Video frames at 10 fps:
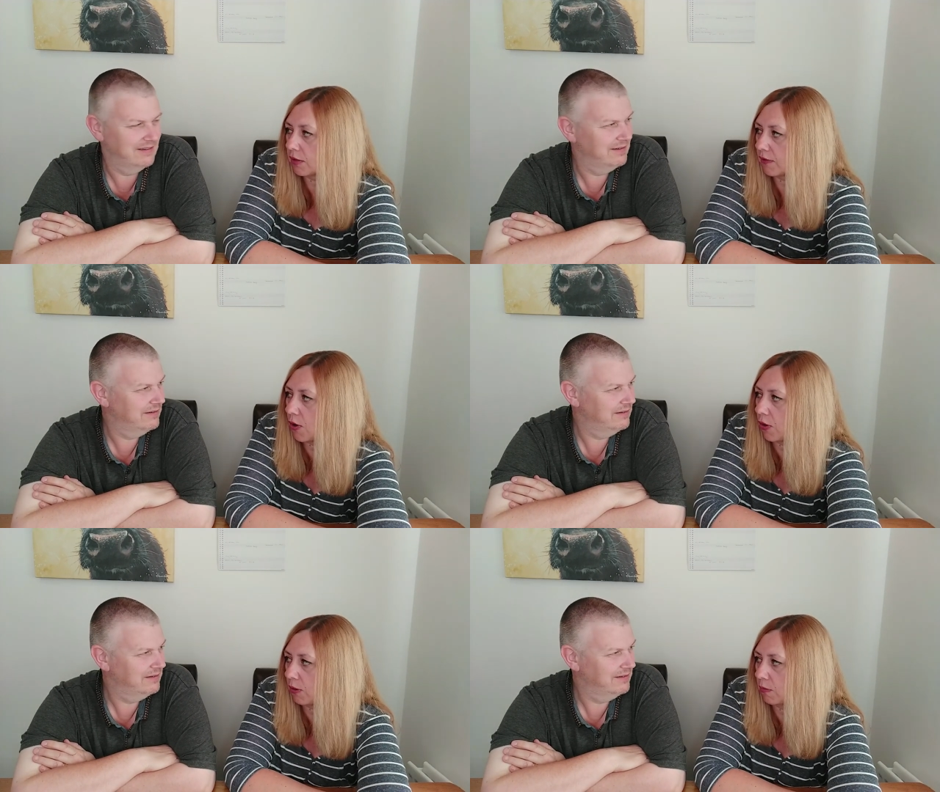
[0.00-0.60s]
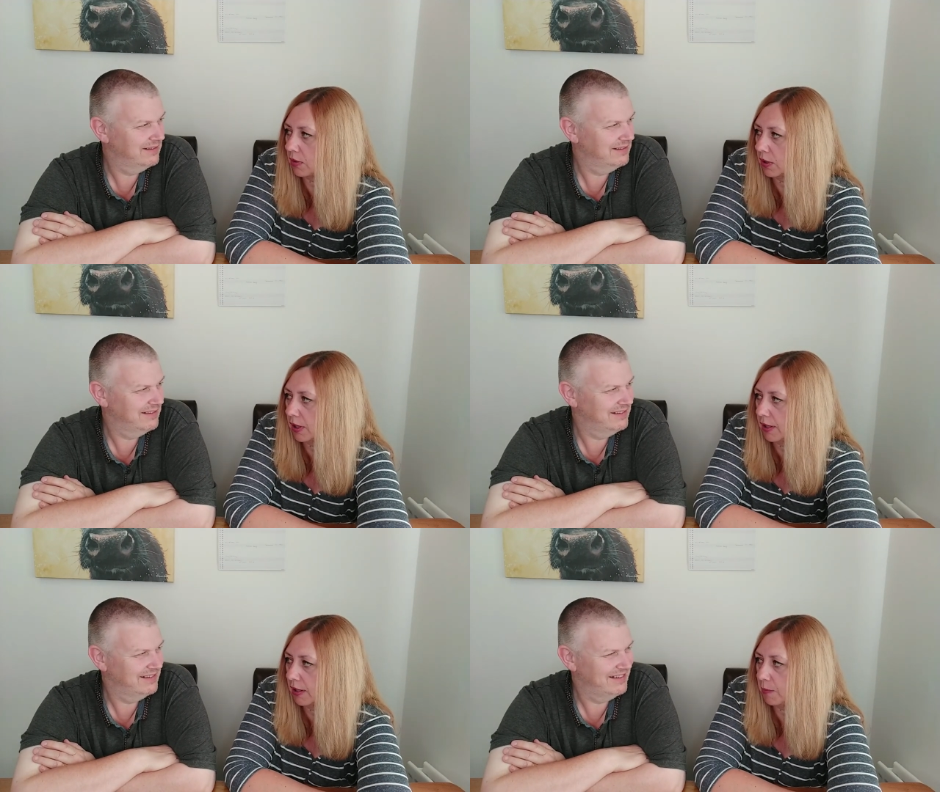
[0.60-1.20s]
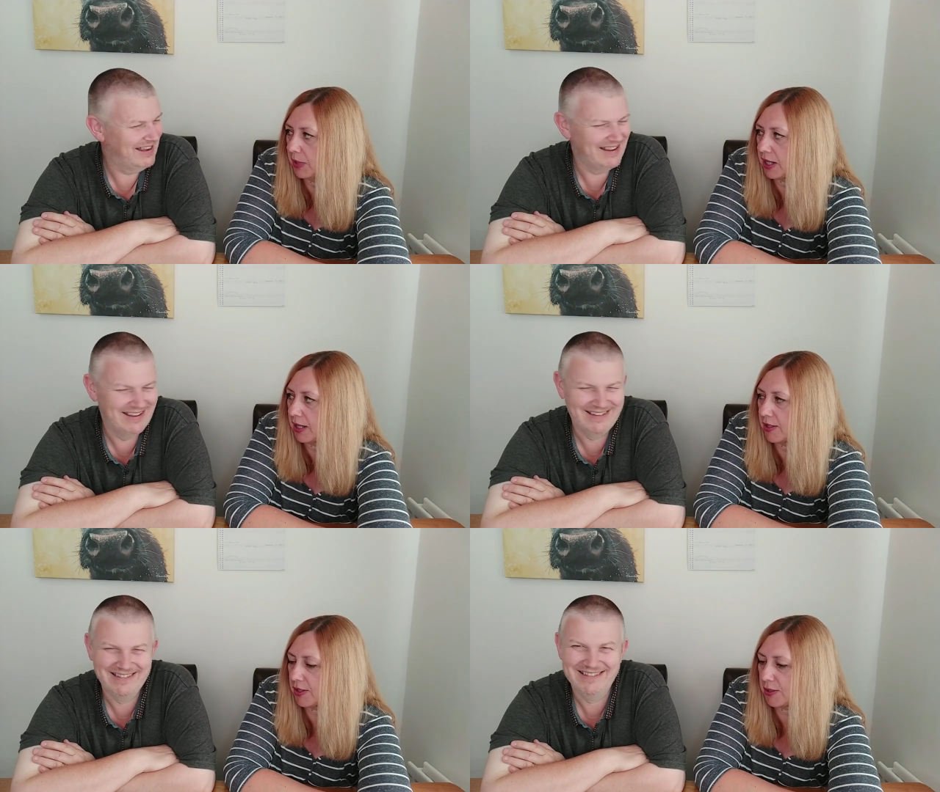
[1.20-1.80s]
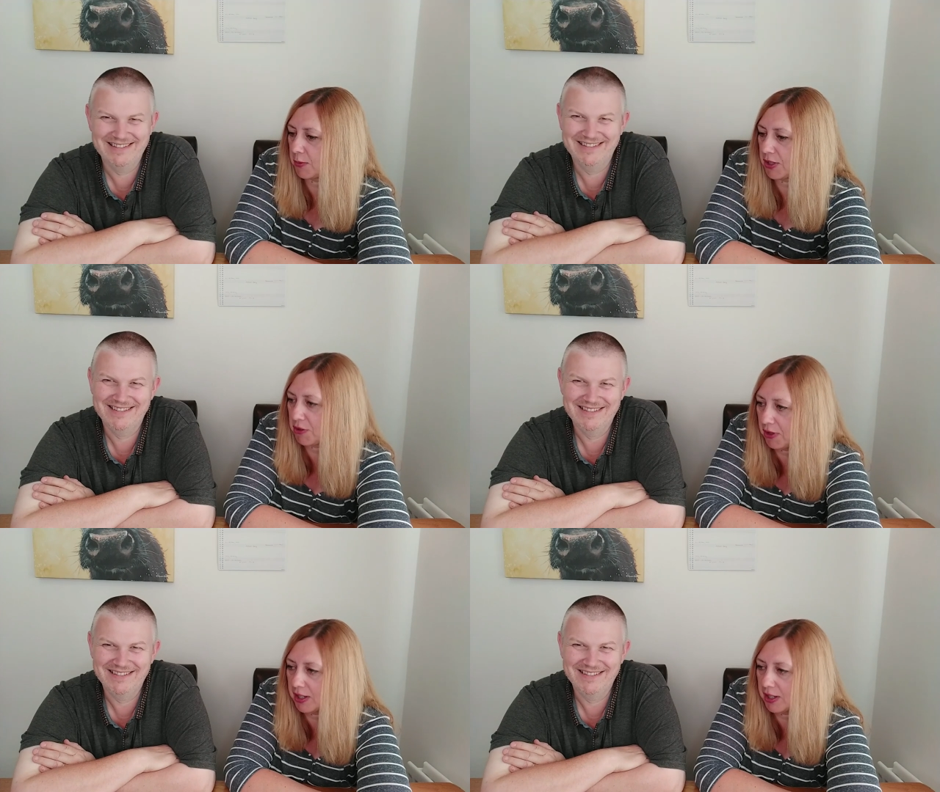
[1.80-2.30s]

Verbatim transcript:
Speaker 1: I shouldn't have got them because we're